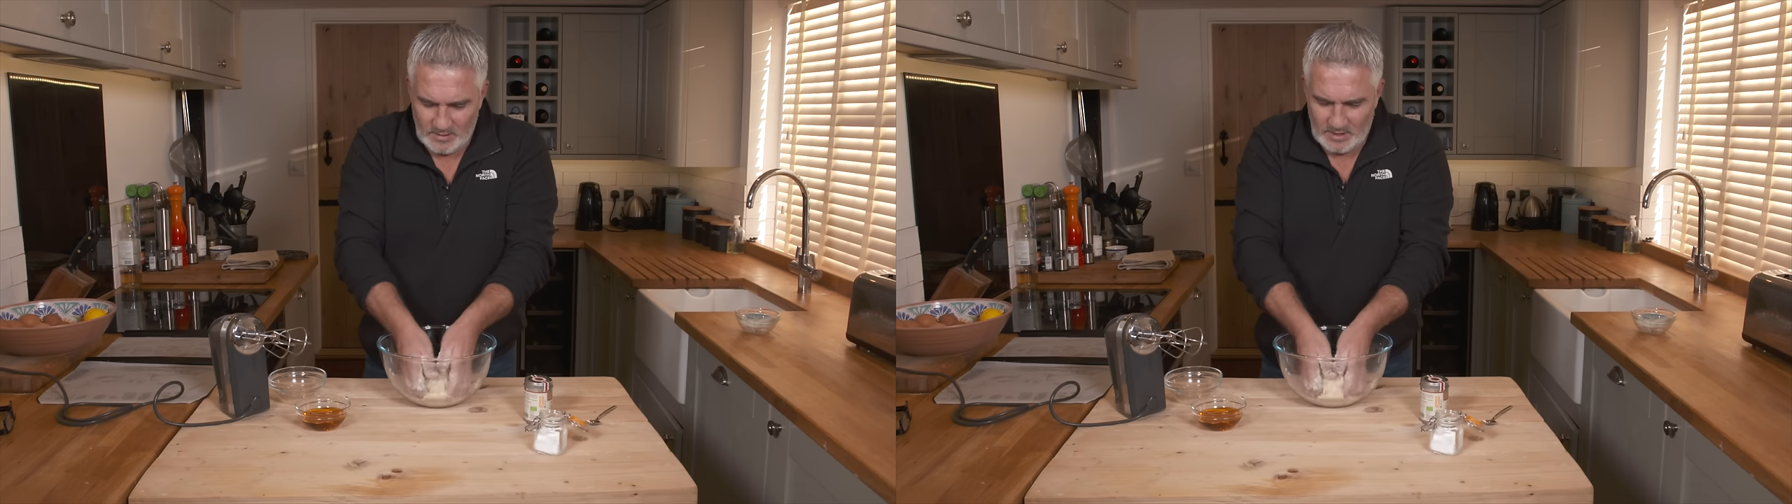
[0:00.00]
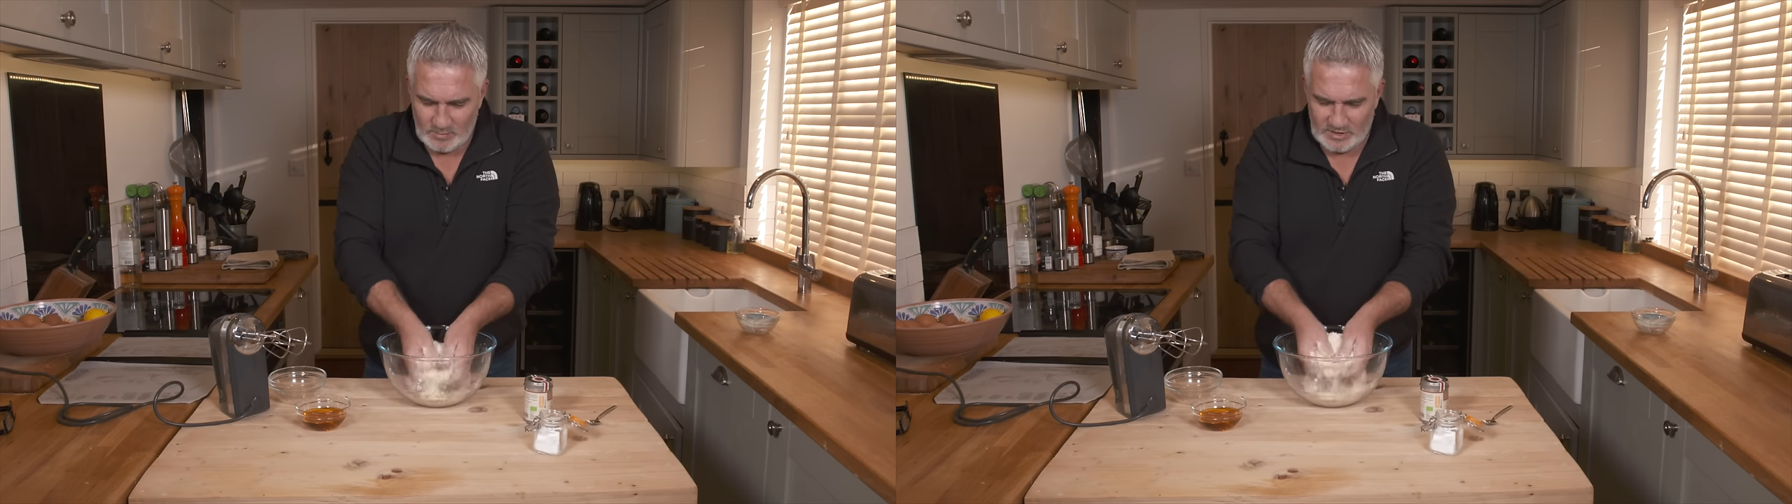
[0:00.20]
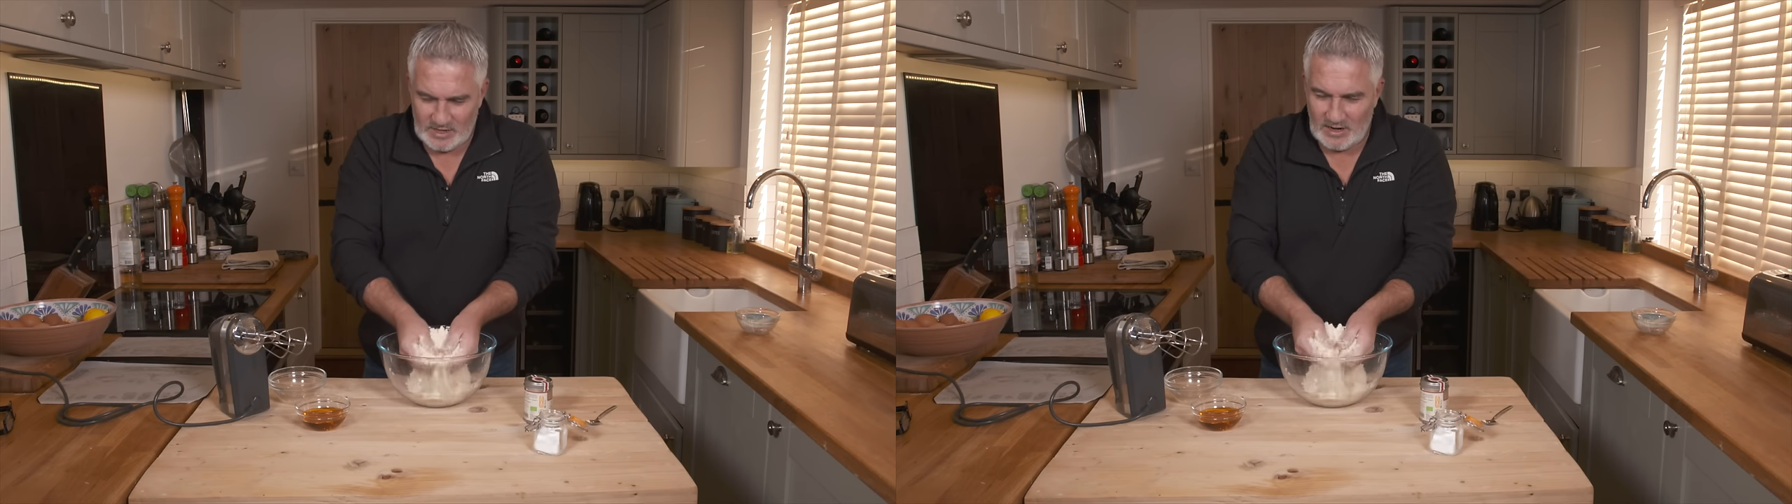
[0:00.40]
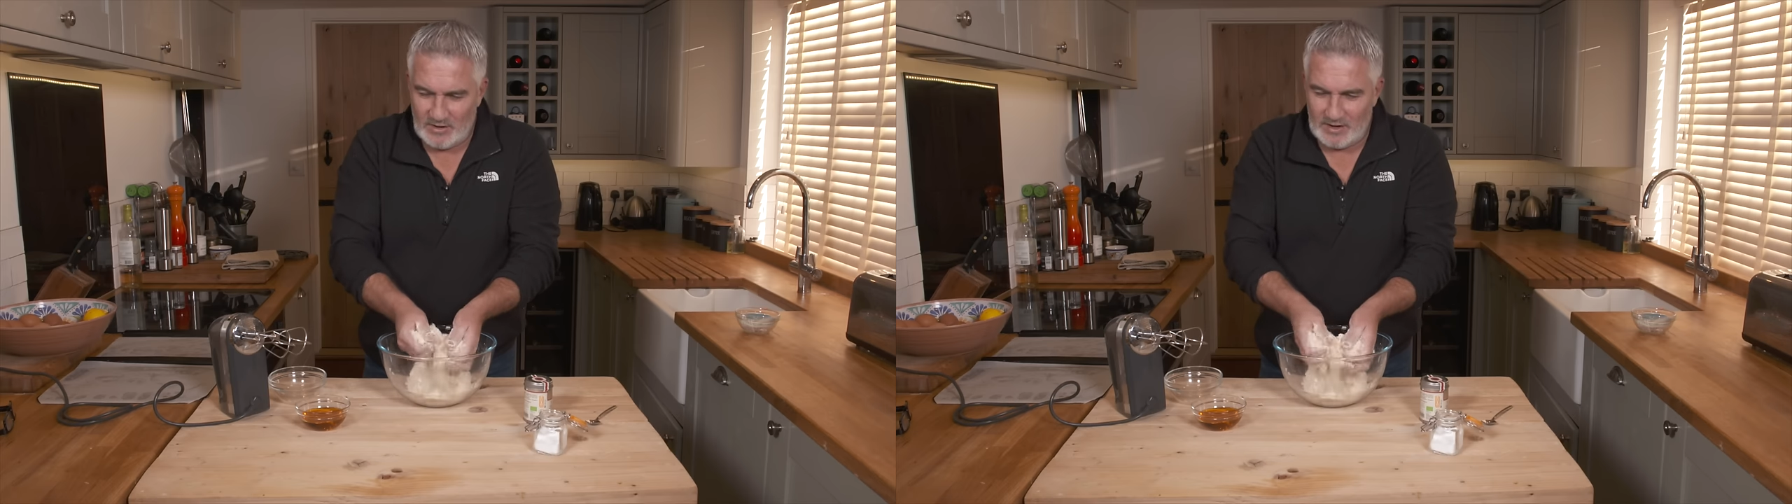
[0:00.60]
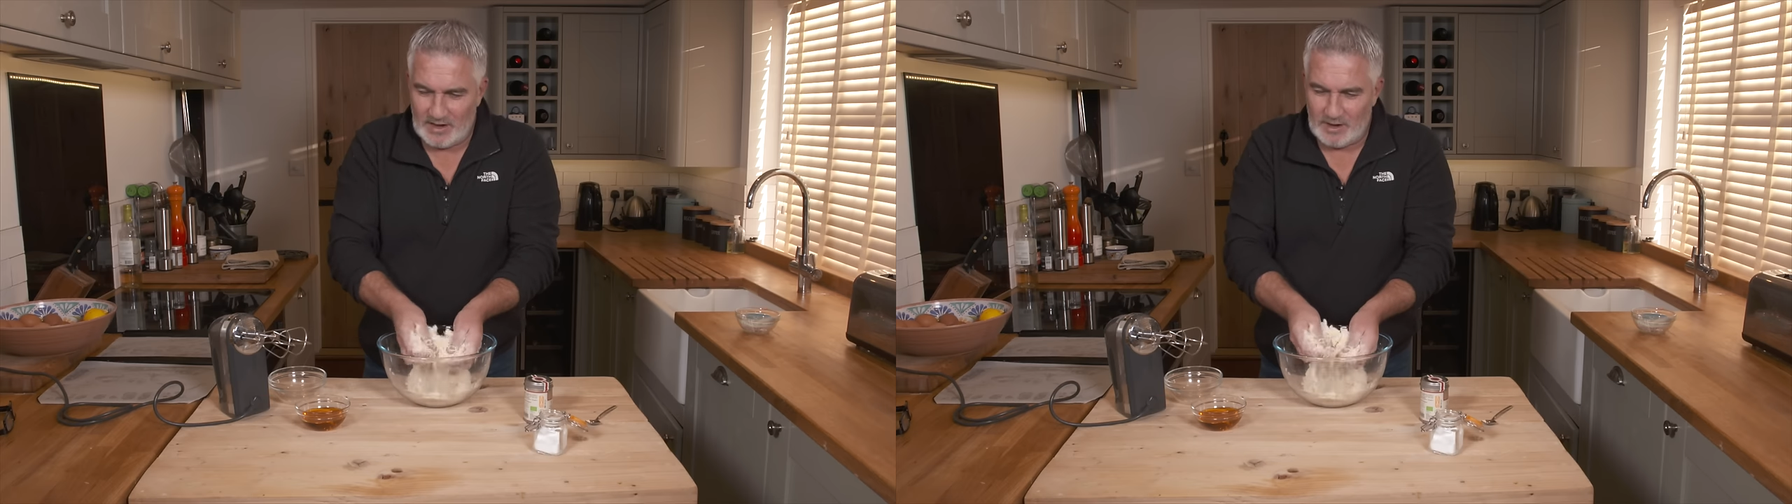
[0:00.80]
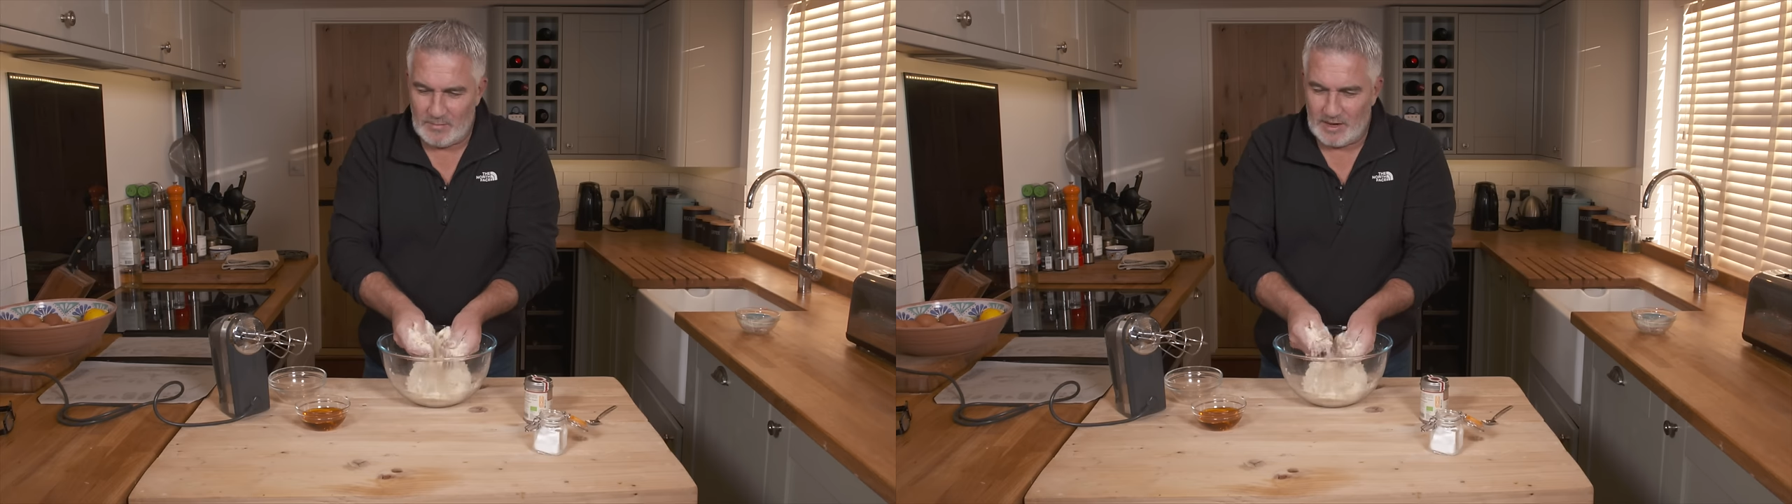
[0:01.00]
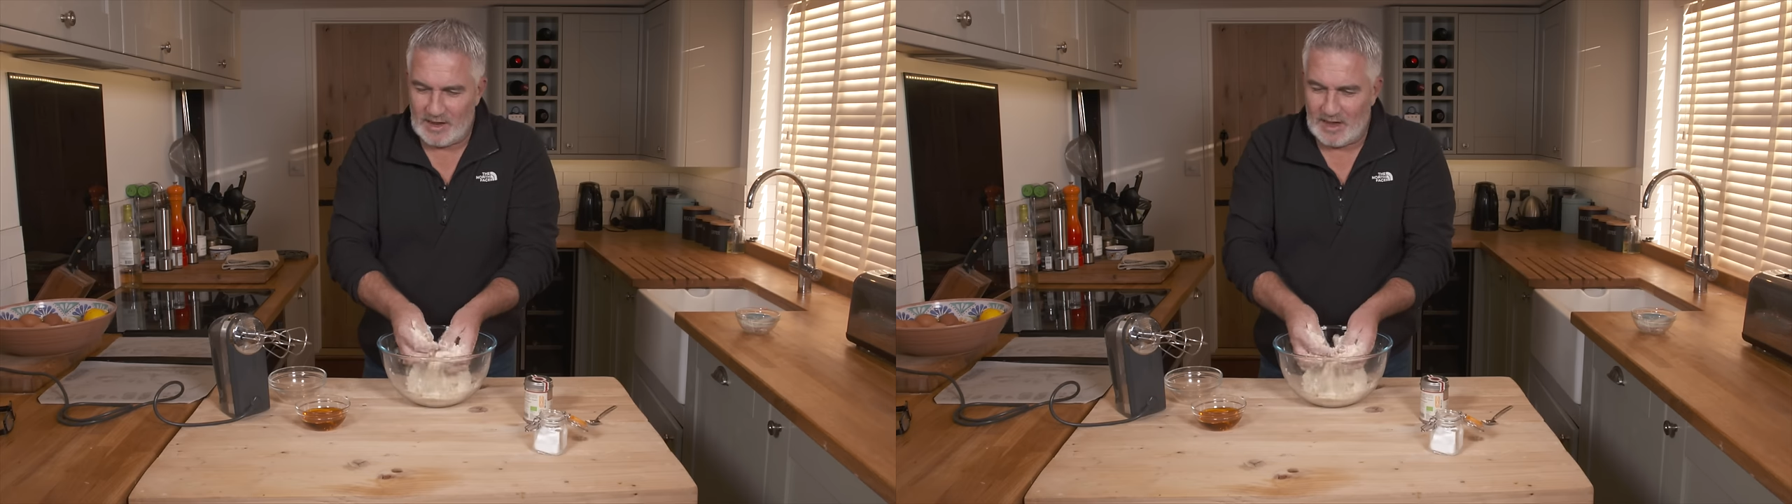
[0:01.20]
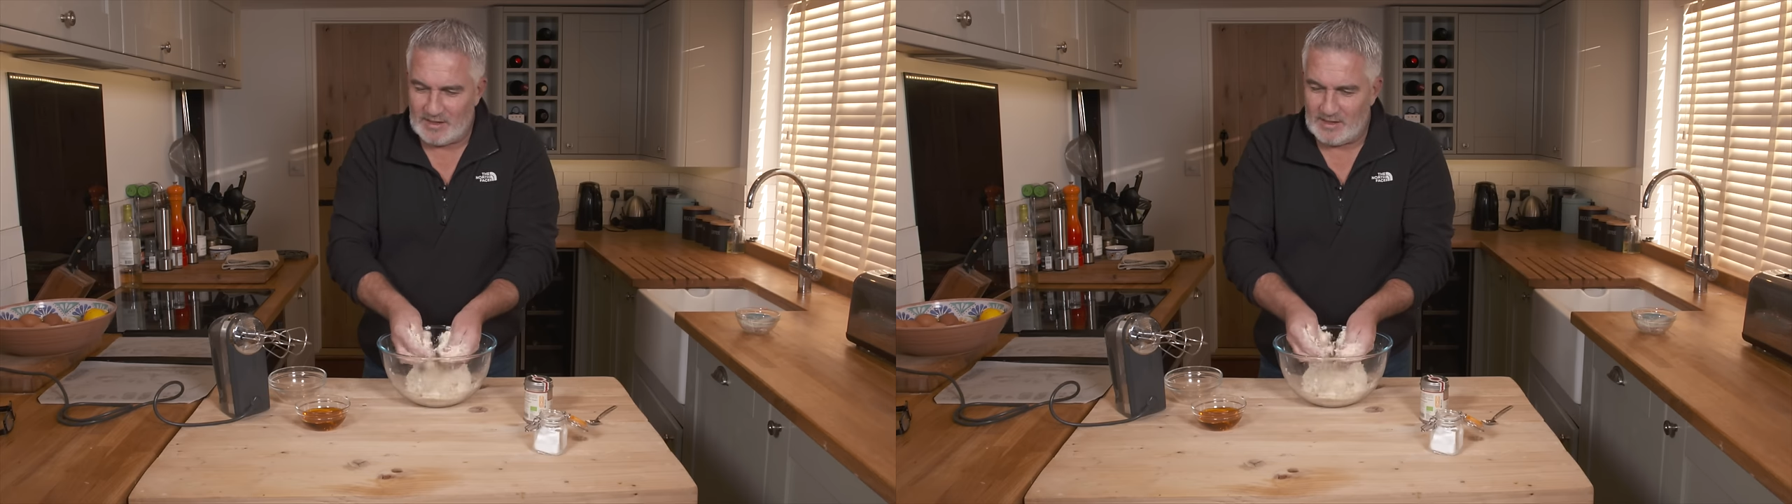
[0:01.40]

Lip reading: I'm staring down at my cat